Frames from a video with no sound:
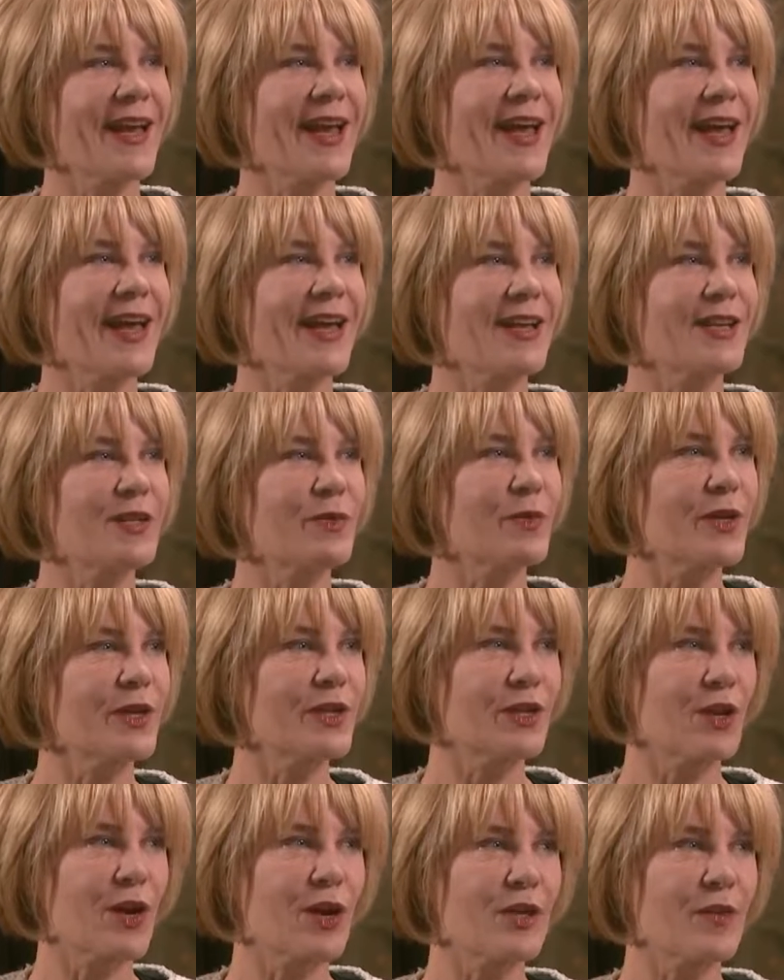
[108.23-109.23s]
And we
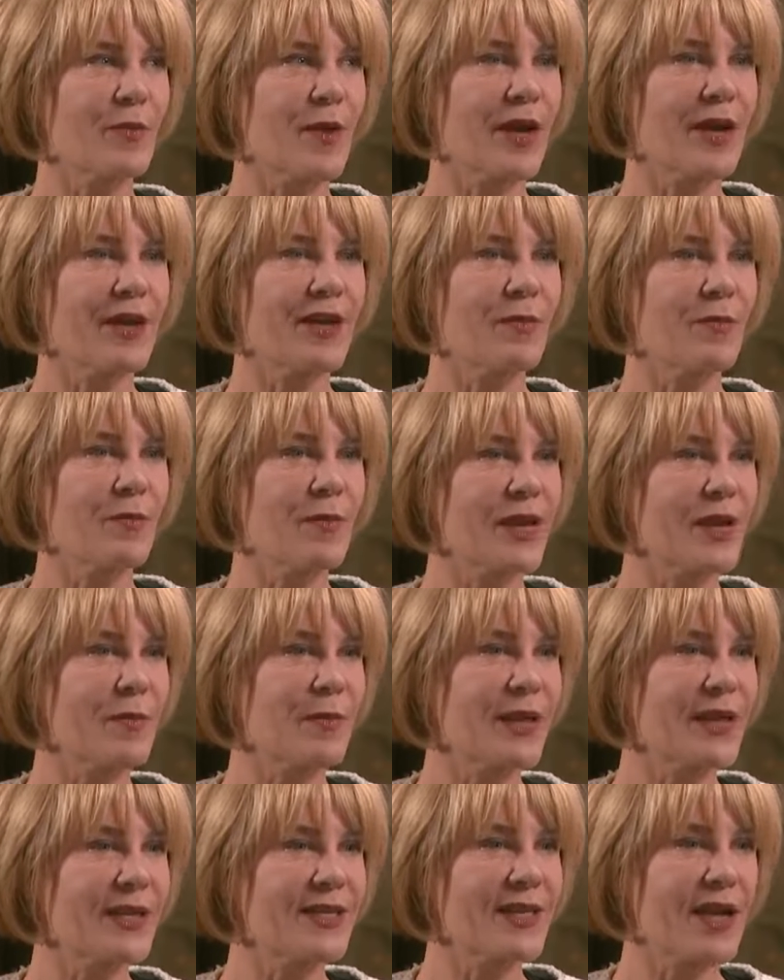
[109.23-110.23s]
talked about it many,
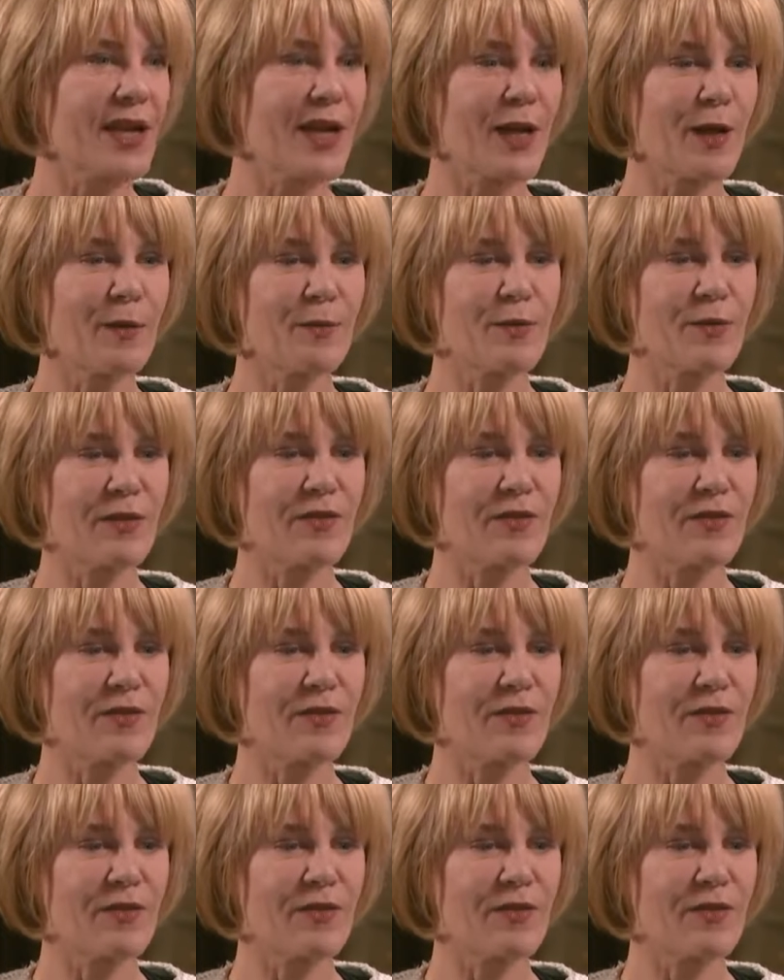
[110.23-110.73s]
many times.